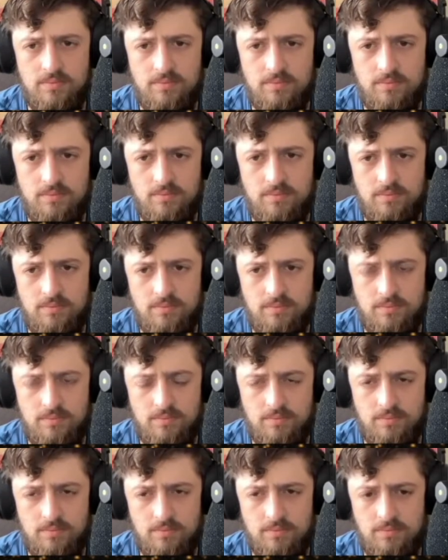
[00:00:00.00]

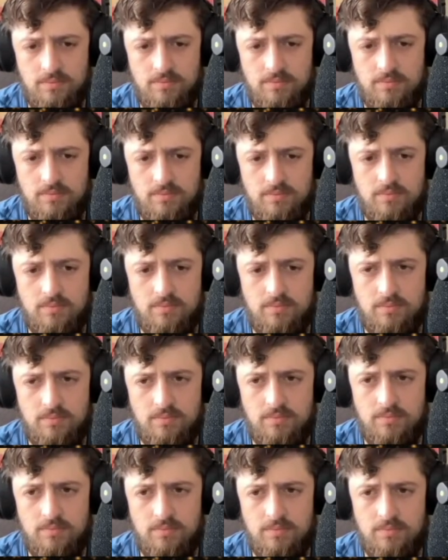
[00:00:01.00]

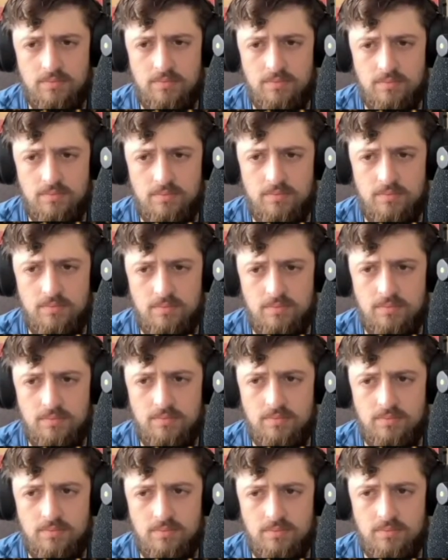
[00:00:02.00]

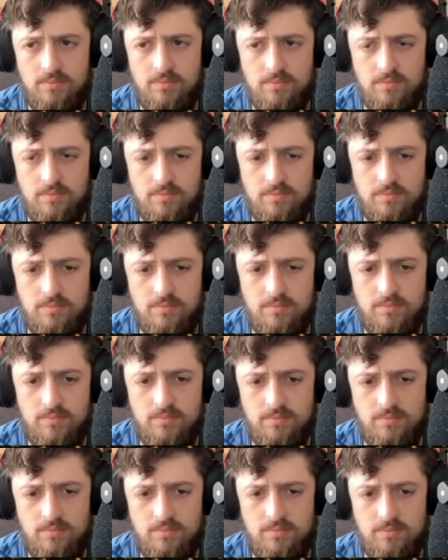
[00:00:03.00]

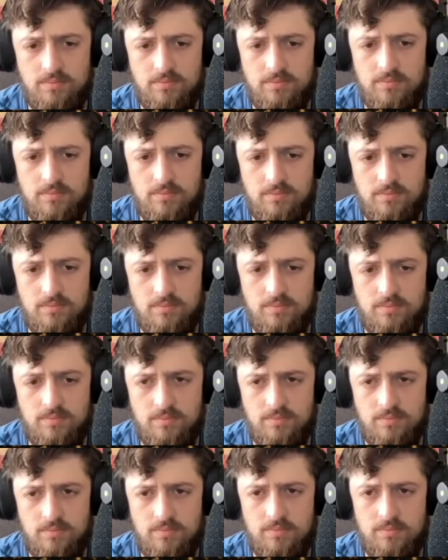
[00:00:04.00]

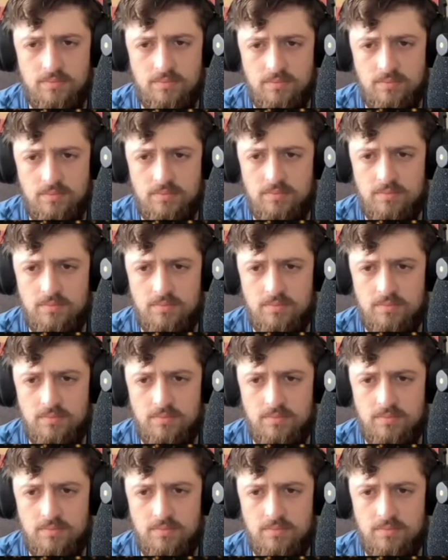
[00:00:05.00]
[no speech]